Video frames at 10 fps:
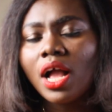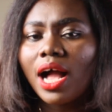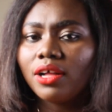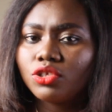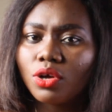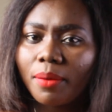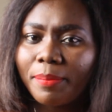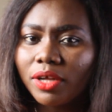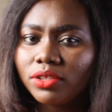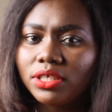I'll talk
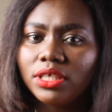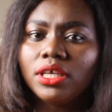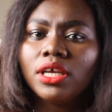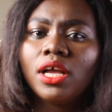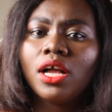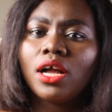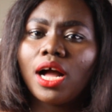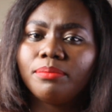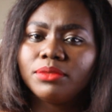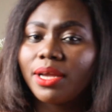about the
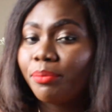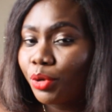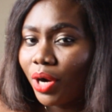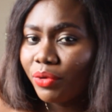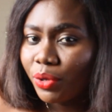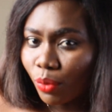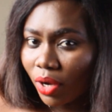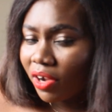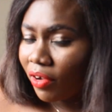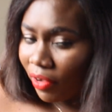temporary
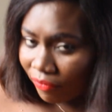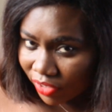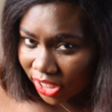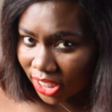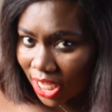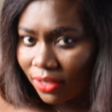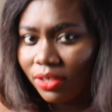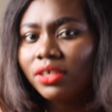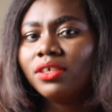work visa,